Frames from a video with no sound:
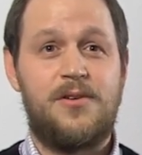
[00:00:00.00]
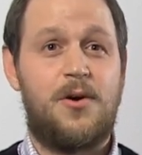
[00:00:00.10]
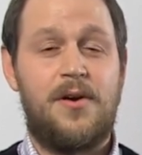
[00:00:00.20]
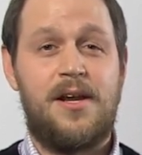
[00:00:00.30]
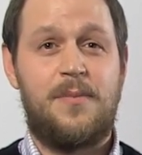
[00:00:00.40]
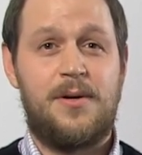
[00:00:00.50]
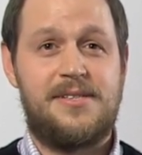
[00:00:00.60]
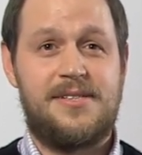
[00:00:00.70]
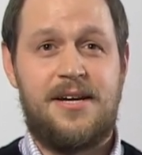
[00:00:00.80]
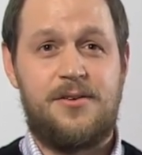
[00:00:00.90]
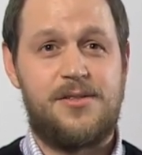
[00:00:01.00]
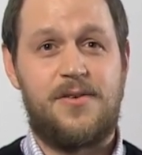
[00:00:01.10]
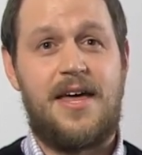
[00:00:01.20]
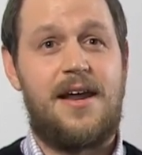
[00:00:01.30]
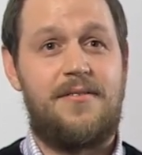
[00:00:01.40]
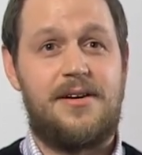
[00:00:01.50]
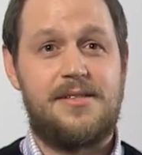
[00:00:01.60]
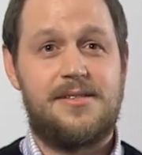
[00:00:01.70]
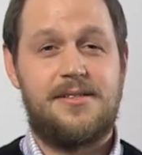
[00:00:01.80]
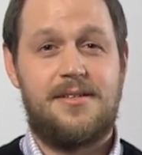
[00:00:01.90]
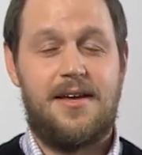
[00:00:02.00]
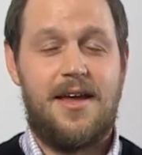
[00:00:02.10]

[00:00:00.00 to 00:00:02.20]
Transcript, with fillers: agreeing upon standards for that evidence,